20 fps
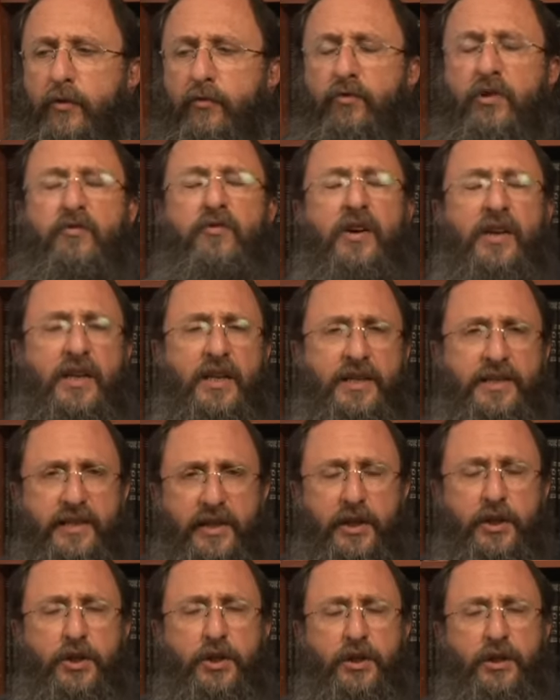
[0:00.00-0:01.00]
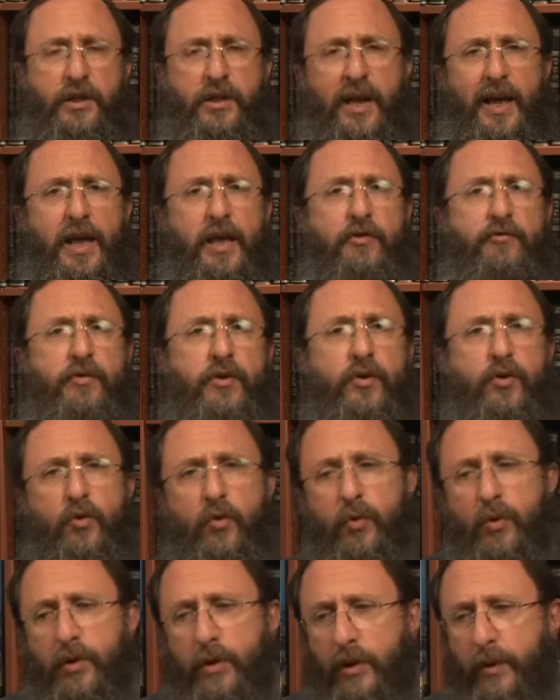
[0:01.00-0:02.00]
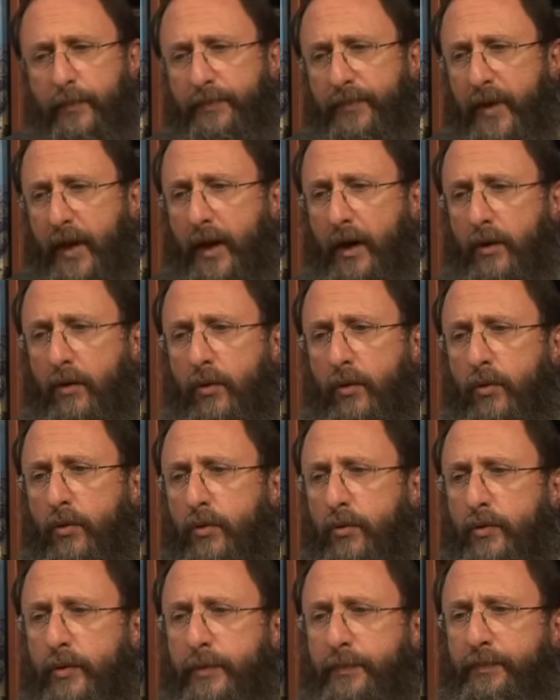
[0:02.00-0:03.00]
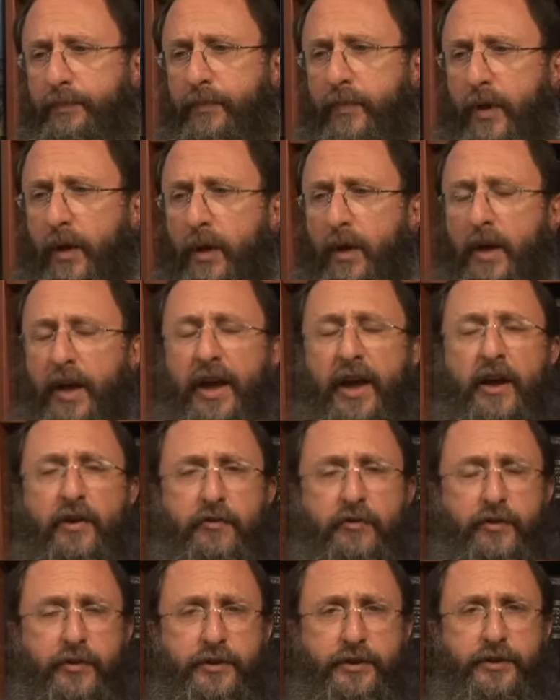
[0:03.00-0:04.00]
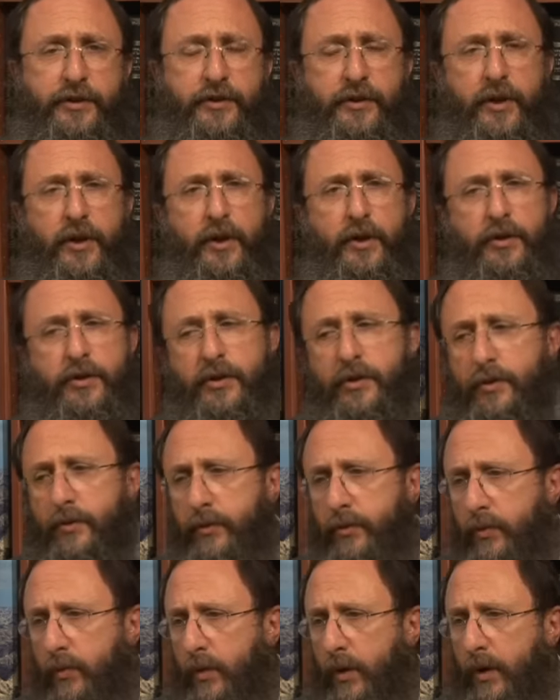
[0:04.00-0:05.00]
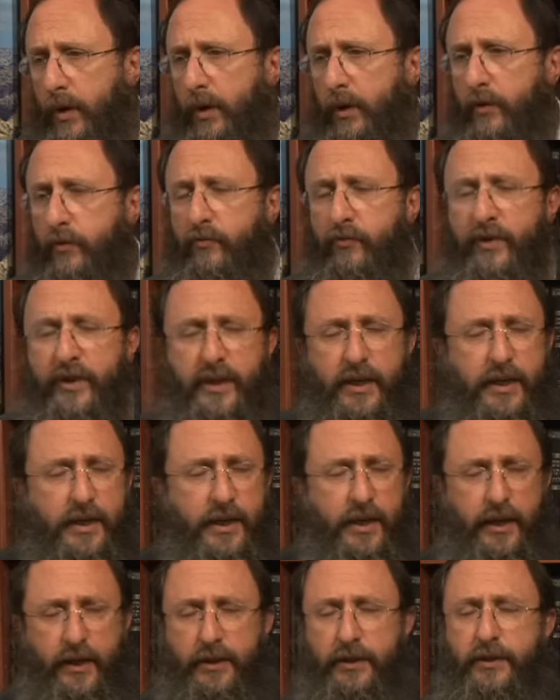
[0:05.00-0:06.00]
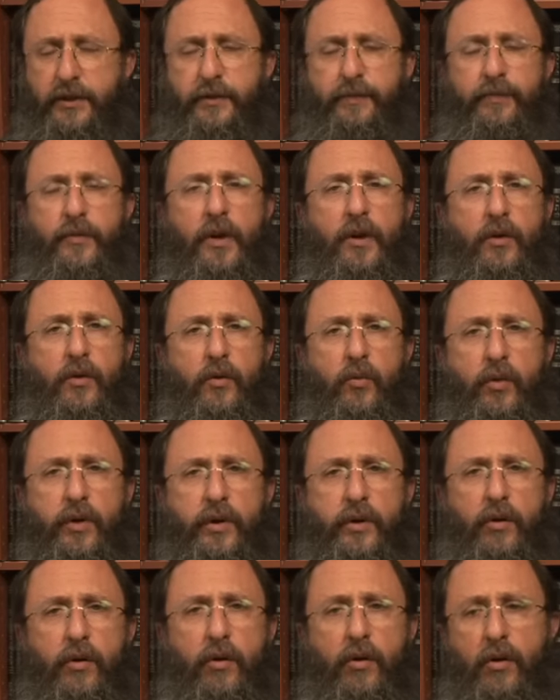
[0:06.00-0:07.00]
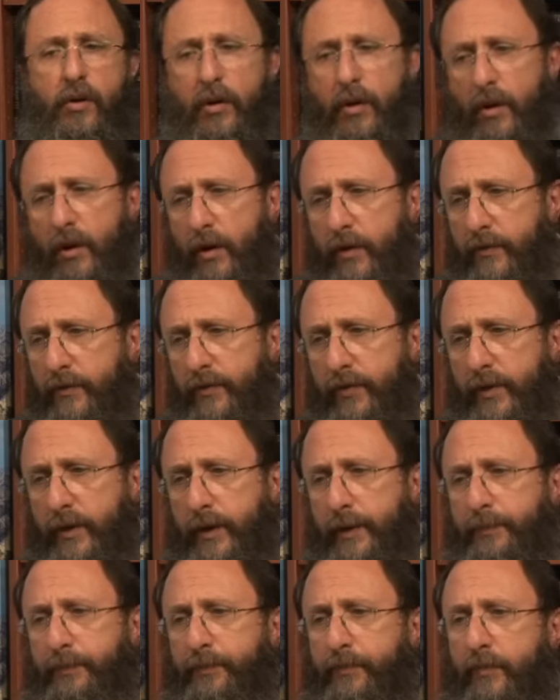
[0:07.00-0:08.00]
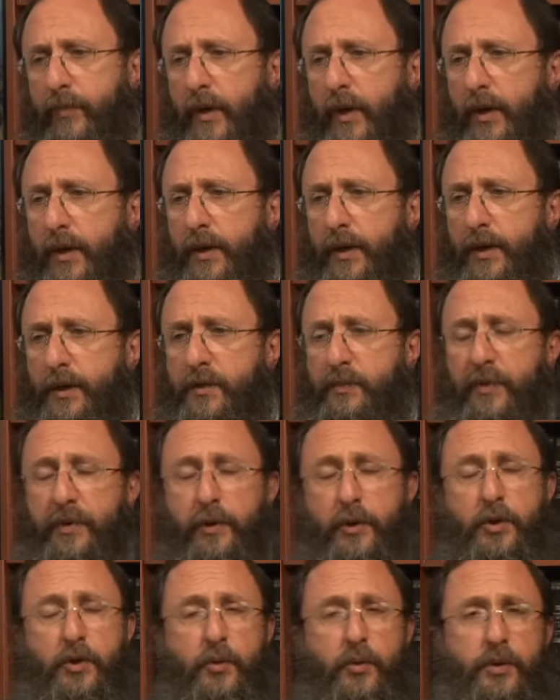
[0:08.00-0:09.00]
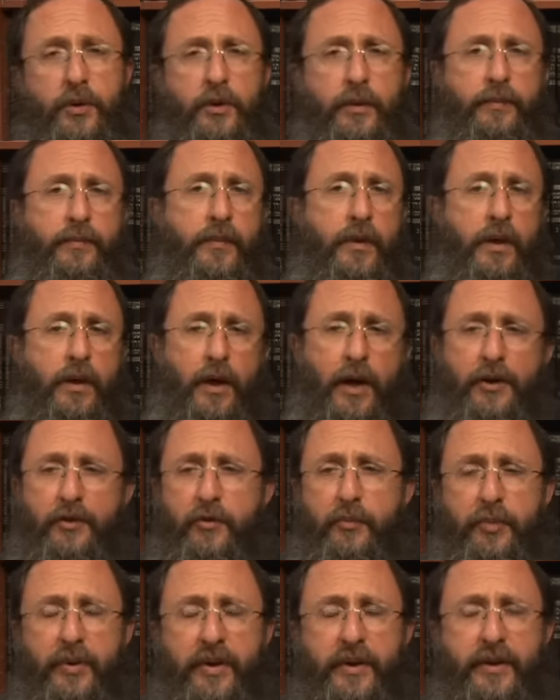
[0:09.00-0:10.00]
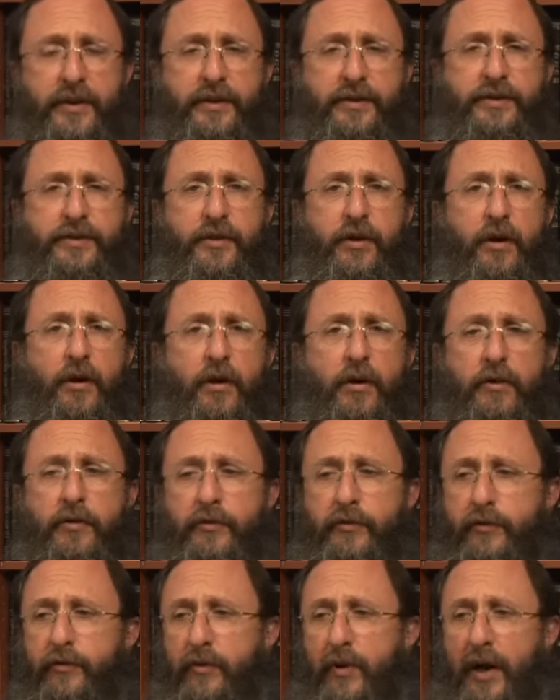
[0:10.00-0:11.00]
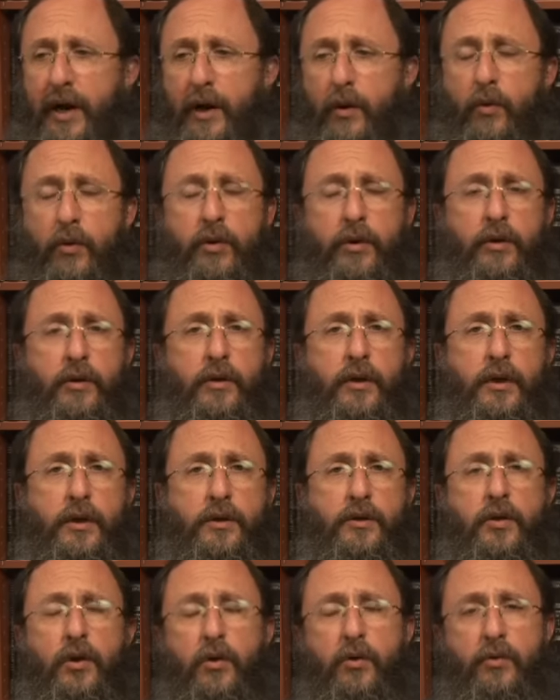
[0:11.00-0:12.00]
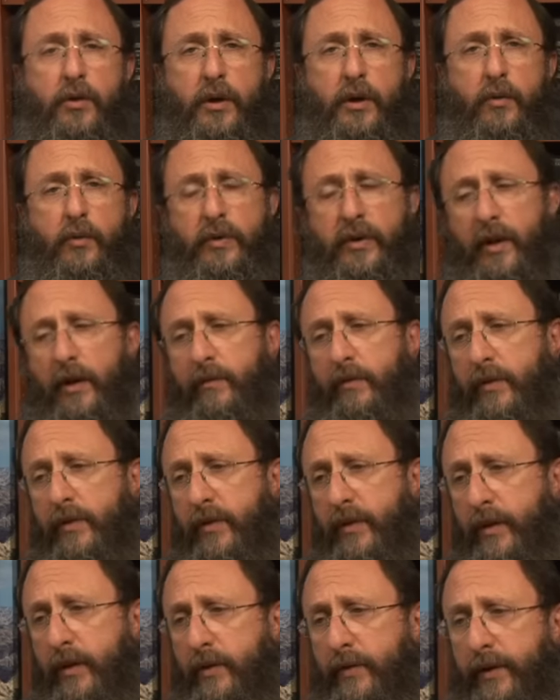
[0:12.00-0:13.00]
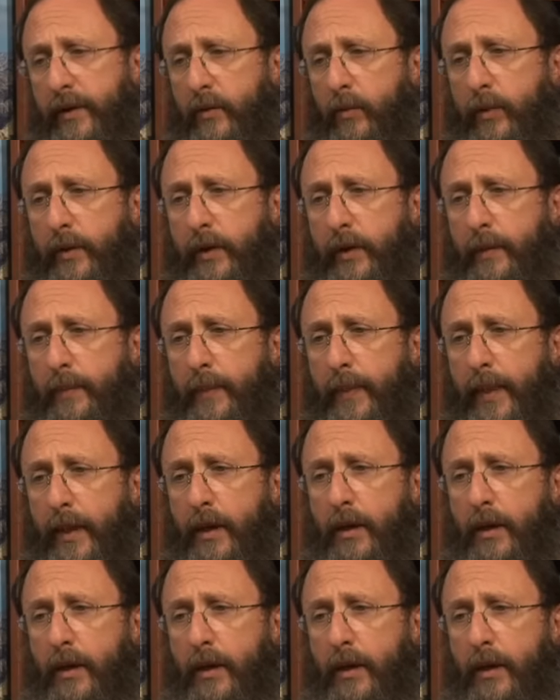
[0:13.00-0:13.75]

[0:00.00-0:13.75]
revitalization and renewal, our own efforts to reconnect with all of the spiritual underpinnings of our Torah, with everything that we